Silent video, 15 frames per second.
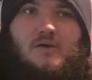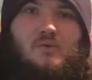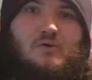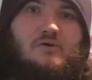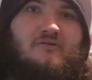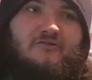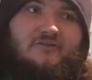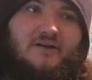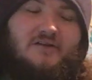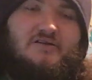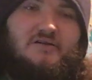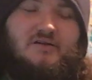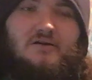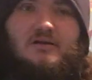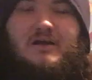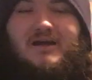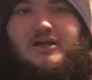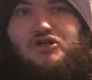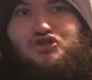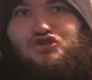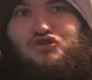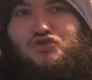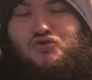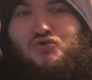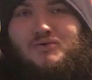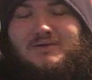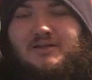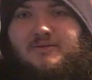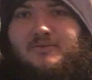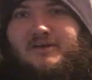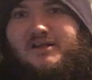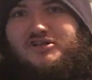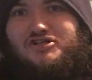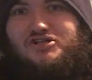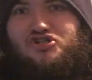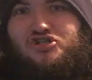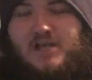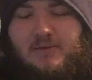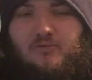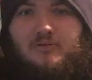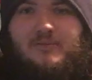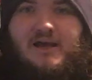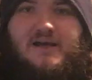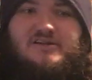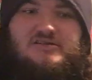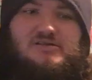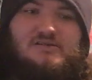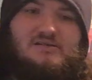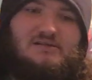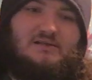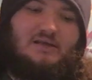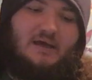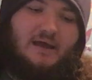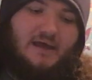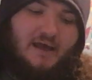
Will feature 2 Elimination Chamber matches,